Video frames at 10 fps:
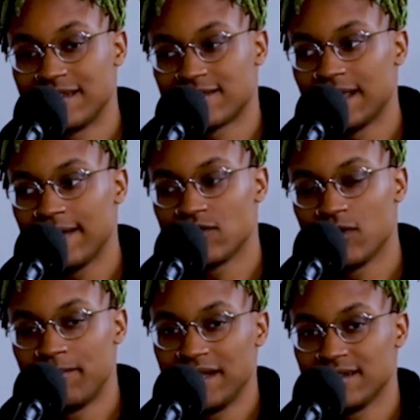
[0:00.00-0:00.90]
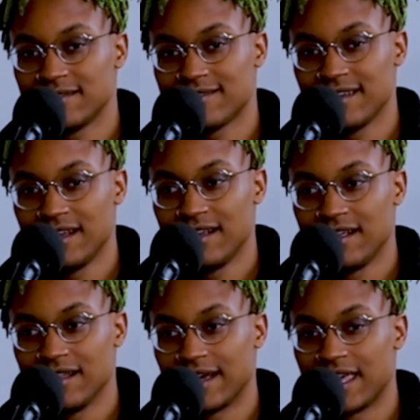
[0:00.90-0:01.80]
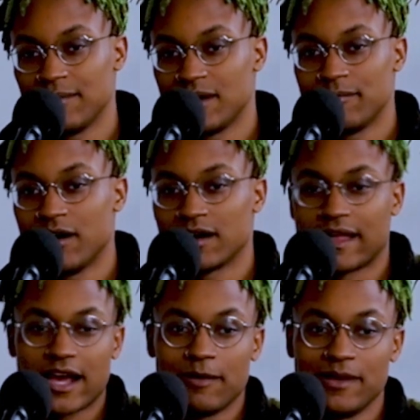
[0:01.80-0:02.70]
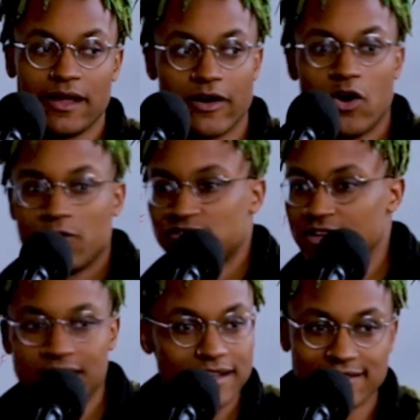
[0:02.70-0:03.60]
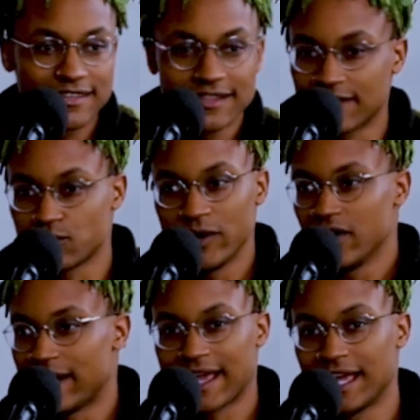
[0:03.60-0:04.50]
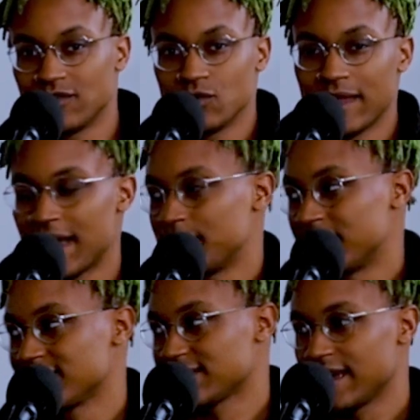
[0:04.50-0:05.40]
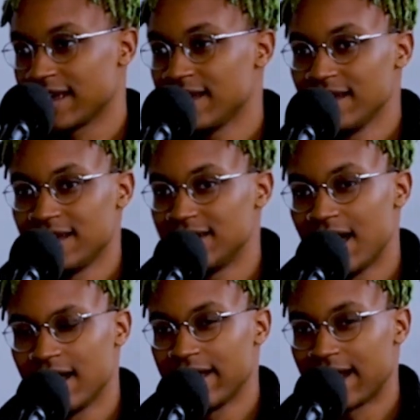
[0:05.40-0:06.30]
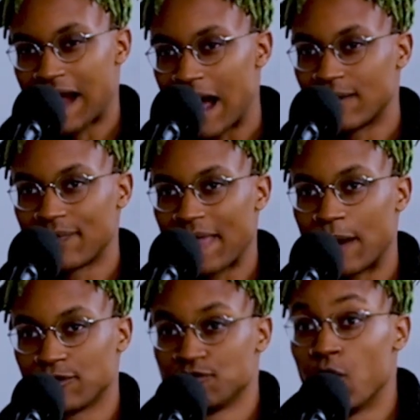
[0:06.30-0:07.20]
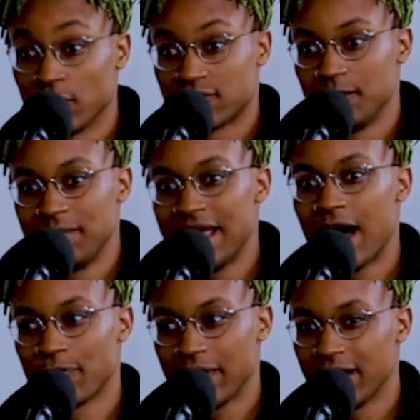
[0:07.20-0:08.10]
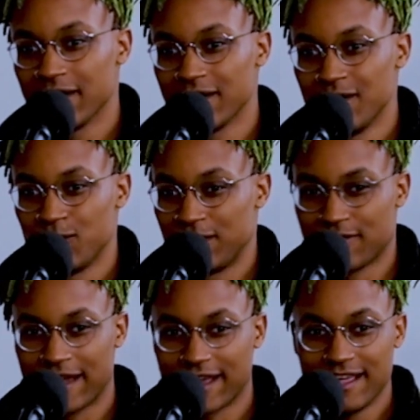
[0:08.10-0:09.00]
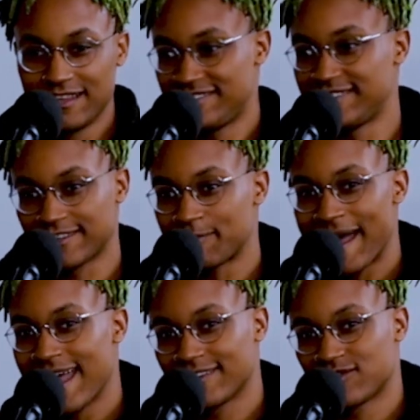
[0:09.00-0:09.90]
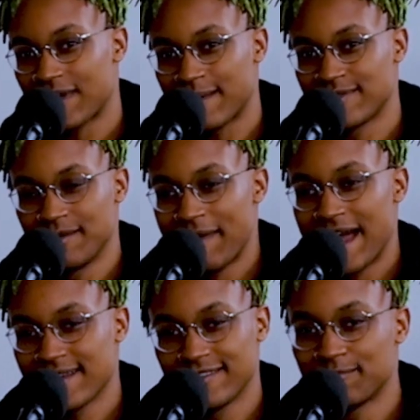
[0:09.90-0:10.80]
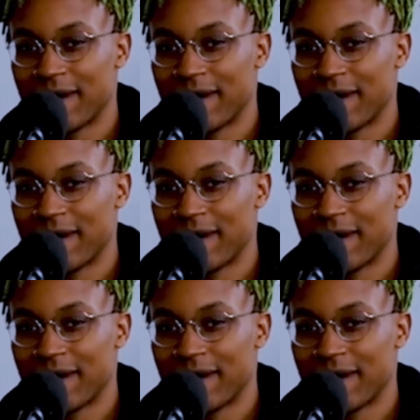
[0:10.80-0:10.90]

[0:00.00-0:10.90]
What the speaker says: a slave to opinions. Like keep it a buck. Like I'd be like, oh shit, niggas think that's weird, I can't do that. But it's like, nah, like I was forced to be out there with like 6 bags strapped to the back of this